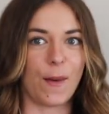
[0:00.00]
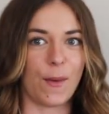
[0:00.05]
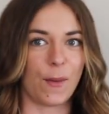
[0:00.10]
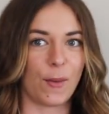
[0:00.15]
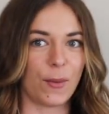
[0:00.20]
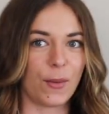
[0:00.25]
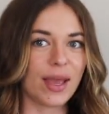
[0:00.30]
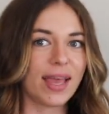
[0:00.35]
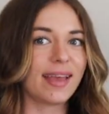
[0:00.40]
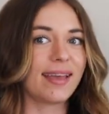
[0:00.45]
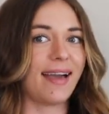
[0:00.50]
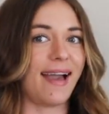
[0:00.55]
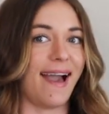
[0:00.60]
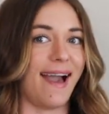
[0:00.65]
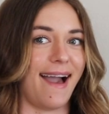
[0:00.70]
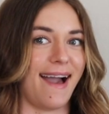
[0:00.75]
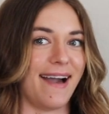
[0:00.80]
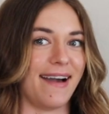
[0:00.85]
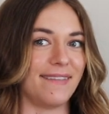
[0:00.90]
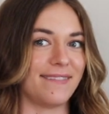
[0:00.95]
we
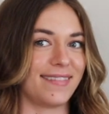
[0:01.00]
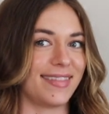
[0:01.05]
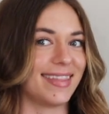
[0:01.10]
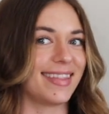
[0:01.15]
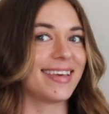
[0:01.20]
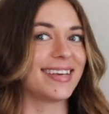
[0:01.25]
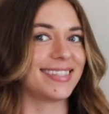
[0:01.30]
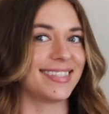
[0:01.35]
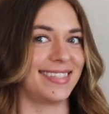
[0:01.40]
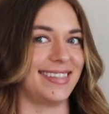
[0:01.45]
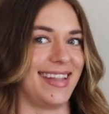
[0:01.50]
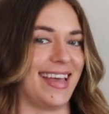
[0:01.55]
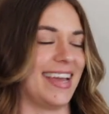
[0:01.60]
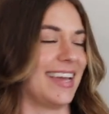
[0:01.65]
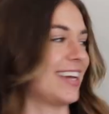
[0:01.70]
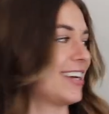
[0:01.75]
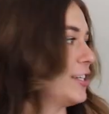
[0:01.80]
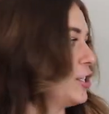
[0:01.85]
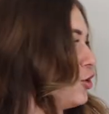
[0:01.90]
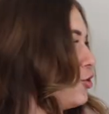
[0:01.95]
have this
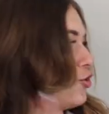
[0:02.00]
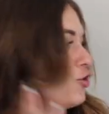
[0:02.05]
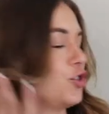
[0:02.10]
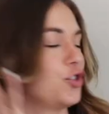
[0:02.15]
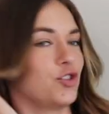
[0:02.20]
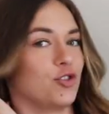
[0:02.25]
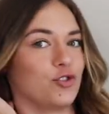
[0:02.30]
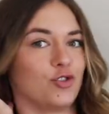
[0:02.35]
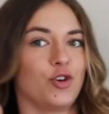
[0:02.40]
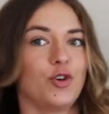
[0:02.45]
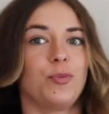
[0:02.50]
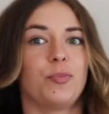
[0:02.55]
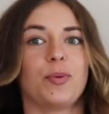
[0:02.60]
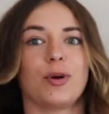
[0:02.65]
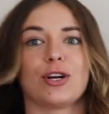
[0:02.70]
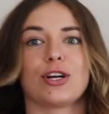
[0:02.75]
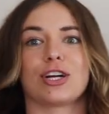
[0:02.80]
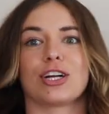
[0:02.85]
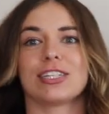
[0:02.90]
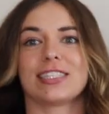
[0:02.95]
like
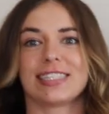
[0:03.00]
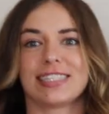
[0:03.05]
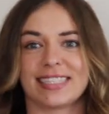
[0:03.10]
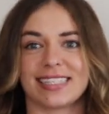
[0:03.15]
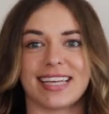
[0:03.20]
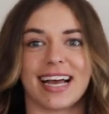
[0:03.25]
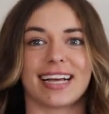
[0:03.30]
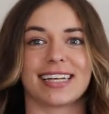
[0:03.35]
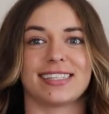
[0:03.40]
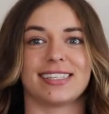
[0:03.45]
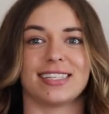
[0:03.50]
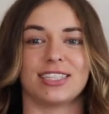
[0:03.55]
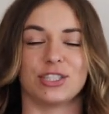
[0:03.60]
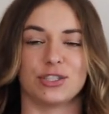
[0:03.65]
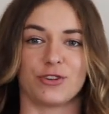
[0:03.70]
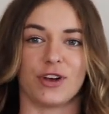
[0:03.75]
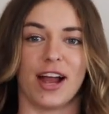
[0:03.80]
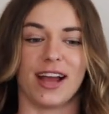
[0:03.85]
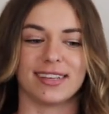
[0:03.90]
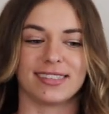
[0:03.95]
super sexy
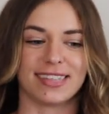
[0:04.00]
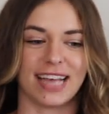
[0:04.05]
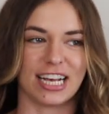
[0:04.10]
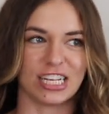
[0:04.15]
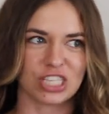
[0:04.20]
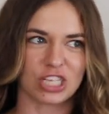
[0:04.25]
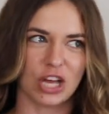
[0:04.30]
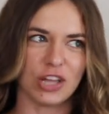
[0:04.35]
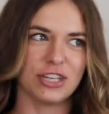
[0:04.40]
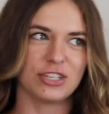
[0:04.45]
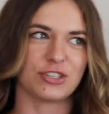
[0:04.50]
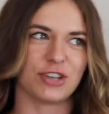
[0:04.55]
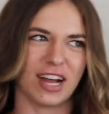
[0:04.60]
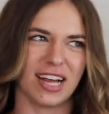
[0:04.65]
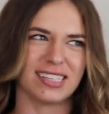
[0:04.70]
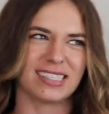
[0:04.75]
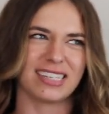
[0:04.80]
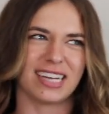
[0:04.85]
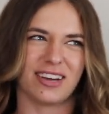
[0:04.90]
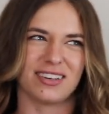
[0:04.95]
dress. I saw the
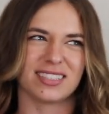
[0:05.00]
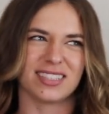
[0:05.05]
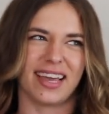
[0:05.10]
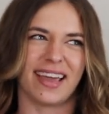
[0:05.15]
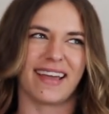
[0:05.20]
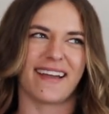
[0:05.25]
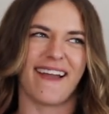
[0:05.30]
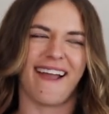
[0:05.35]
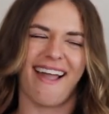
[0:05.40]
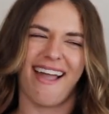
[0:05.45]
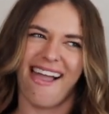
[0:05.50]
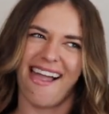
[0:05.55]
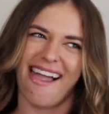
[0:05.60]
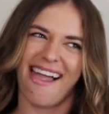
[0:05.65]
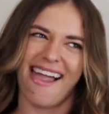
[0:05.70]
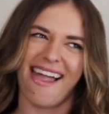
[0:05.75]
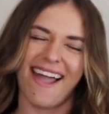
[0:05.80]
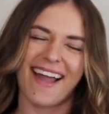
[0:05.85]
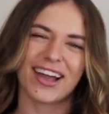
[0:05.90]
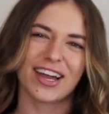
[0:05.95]
dress and I was like,
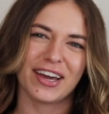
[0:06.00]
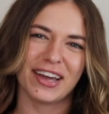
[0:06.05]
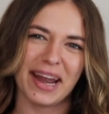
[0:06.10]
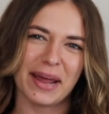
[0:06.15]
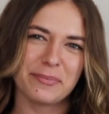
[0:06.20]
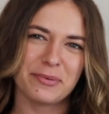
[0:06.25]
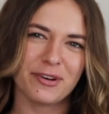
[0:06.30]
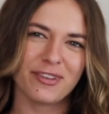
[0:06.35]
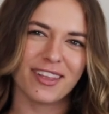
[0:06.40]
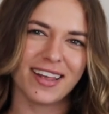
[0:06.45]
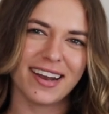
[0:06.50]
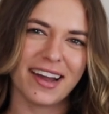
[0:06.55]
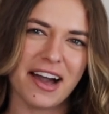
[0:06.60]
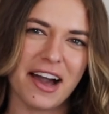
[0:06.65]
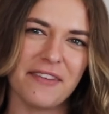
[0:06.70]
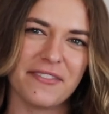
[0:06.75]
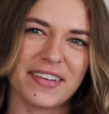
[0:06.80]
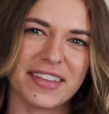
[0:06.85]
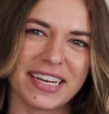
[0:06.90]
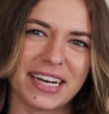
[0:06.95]
could I pull that
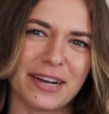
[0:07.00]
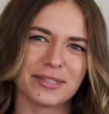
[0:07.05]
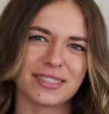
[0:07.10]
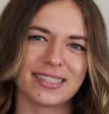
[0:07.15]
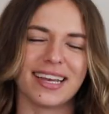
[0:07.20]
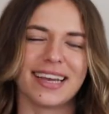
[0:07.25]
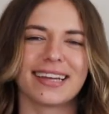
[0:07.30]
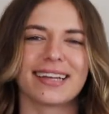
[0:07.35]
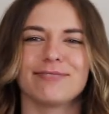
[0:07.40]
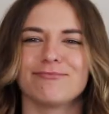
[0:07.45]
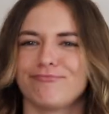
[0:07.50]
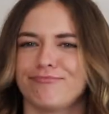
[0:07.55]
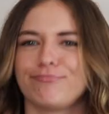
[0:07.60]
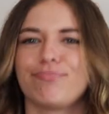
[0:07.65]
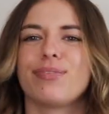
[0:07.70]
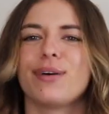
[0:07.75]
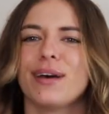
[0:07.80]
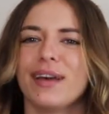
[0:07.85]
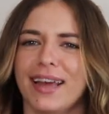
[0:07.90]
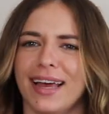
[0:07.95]
off? And was like,
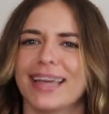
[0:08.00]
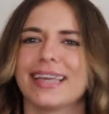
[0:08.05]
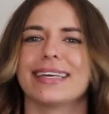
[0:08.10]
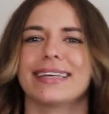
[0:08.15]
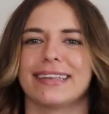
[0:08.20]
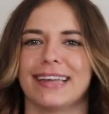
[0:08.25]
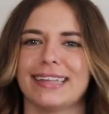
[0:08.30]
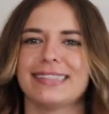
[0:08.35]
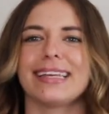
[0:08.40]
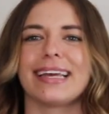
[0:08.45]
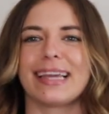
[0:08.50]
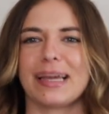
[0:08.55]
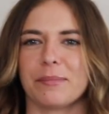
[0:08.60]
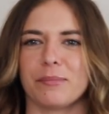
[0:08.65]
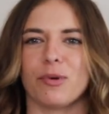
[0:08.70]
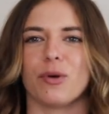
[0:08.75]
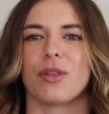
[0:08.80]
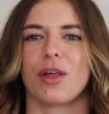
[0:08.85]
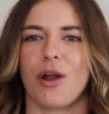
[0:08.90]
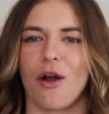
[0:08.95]
yes, I can
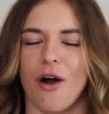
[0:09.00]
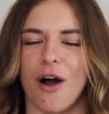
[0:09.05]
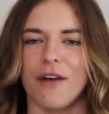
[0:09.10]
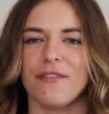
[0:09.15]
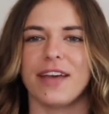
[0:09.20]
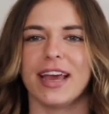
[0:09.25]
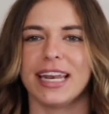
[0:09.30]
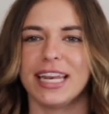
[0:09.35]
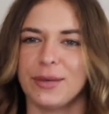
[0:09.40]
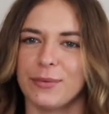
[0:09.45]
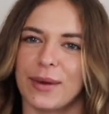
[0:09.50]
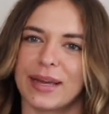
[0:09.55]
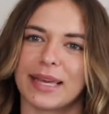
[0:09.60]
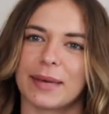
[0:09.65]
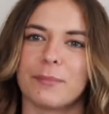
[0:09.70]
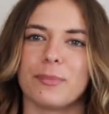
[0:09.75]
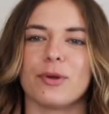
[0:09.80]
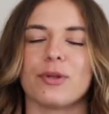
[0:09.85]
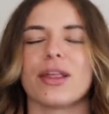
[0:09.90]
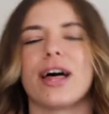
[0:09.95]
pull that off. Anyone
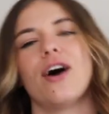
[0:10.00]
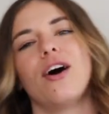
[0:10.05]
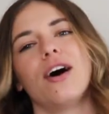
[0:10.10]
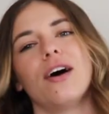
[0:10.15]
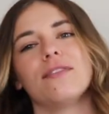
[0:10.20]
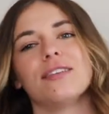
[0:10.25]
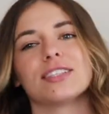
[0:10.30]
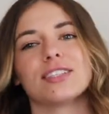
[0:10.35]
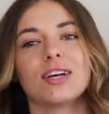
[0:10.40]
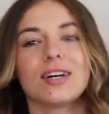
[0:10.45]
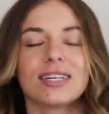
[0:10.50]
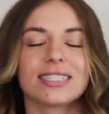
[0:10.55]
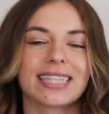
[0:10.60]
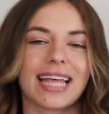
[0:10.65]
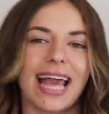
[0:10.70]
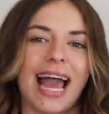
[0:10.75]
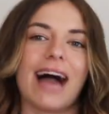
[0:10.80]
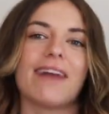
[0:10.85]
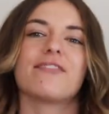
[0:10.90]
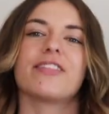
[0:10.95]
can pull that off as long as
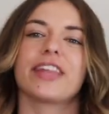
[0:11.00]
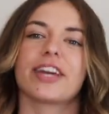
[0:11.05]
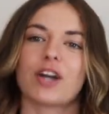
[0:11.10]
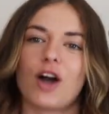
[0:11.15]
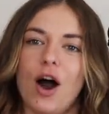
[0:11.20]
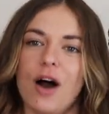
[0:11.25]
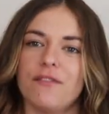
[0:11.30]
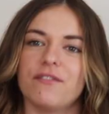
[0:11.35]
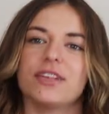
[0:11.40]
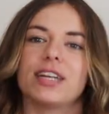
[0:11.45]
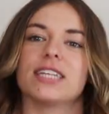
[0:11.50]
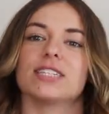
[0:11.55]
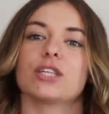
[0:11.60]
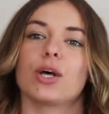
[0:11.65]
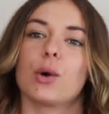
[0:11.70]
they have the confidence.